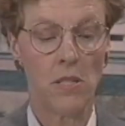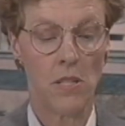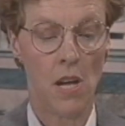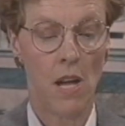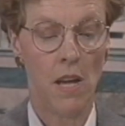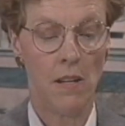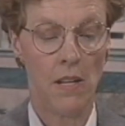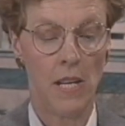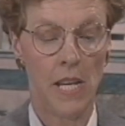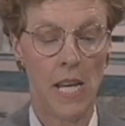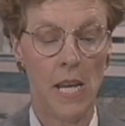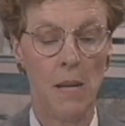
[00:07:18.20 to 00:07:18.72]

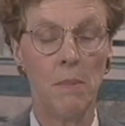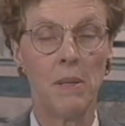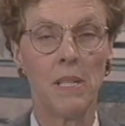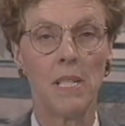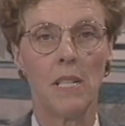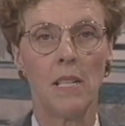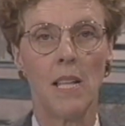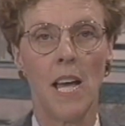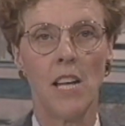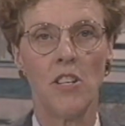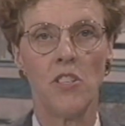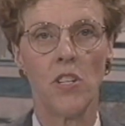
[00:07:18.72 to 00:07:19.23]
on
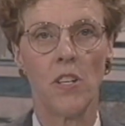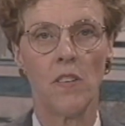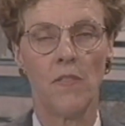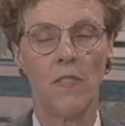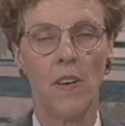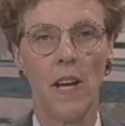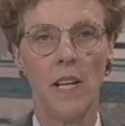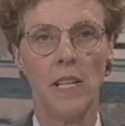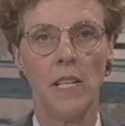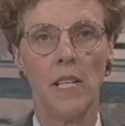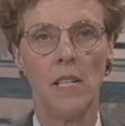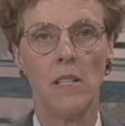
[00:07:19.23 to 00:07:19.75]
hematologic
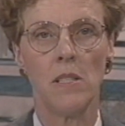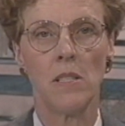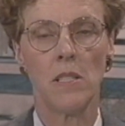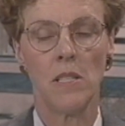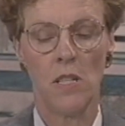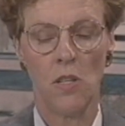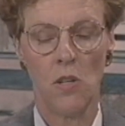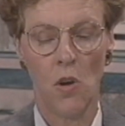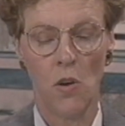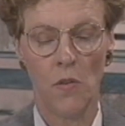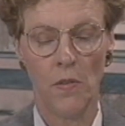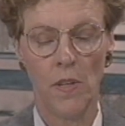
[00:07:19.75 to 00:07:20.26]
findings,
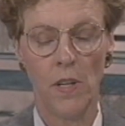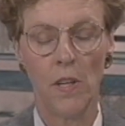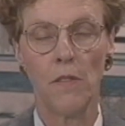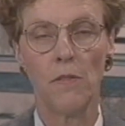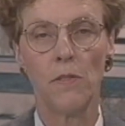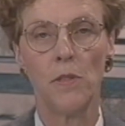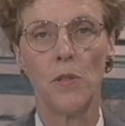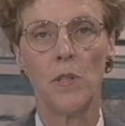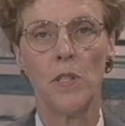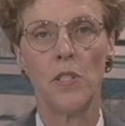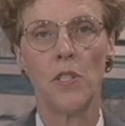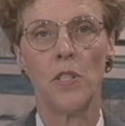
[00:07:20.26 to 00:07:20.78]
synovial
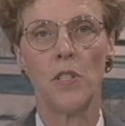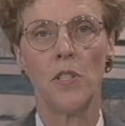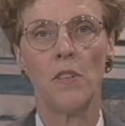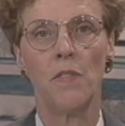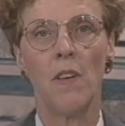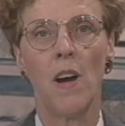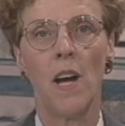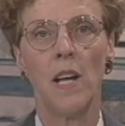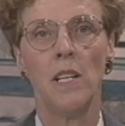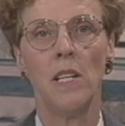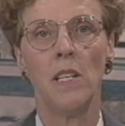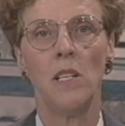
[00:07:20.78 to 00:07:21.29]
fluids are
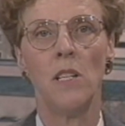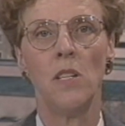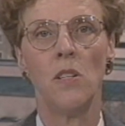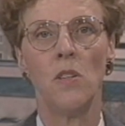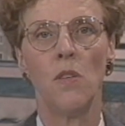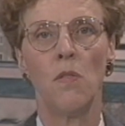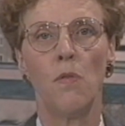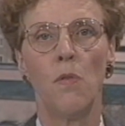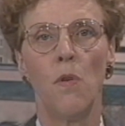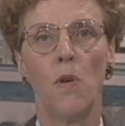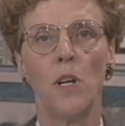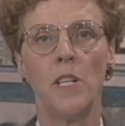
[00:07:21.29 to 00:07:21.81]
divided
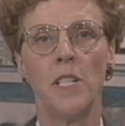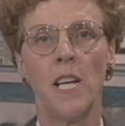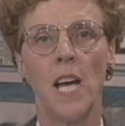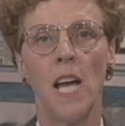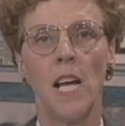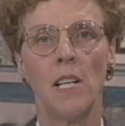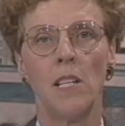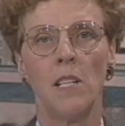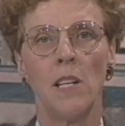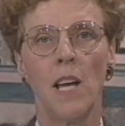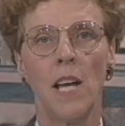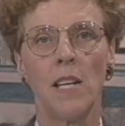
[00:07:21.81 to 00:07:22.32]
into 4
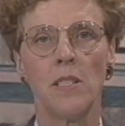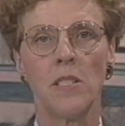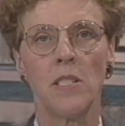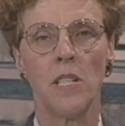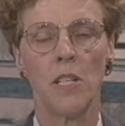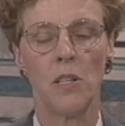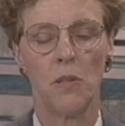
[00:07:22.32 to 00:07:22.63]
diagnostic